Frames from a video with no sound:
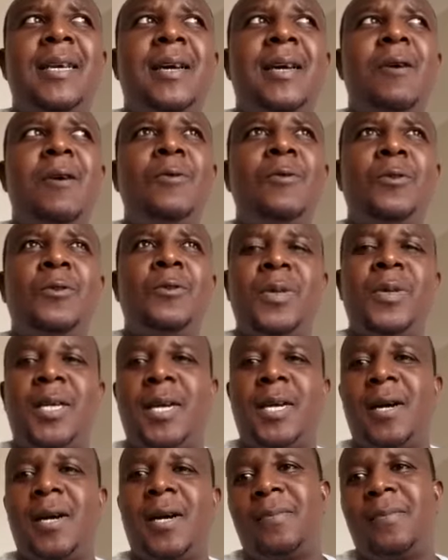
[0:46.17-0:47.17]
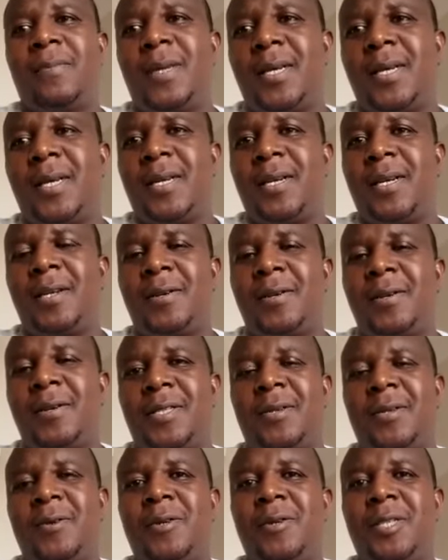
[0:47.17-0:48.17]
How does it take? How do you
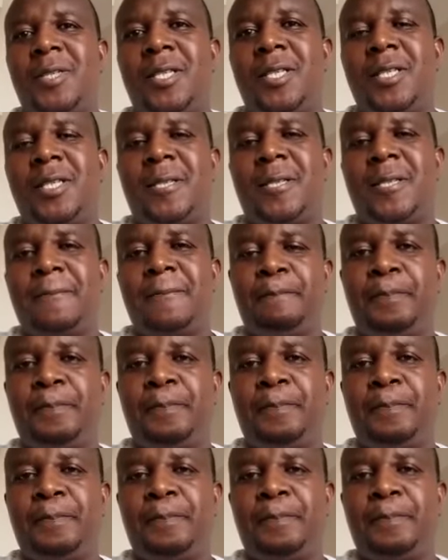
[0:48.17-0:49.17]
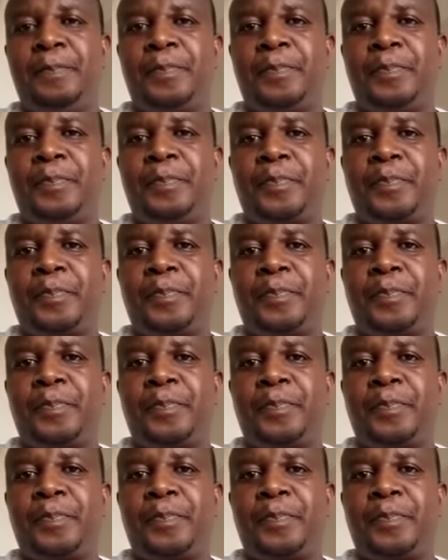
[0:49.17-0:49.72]
become a clinical psychologist?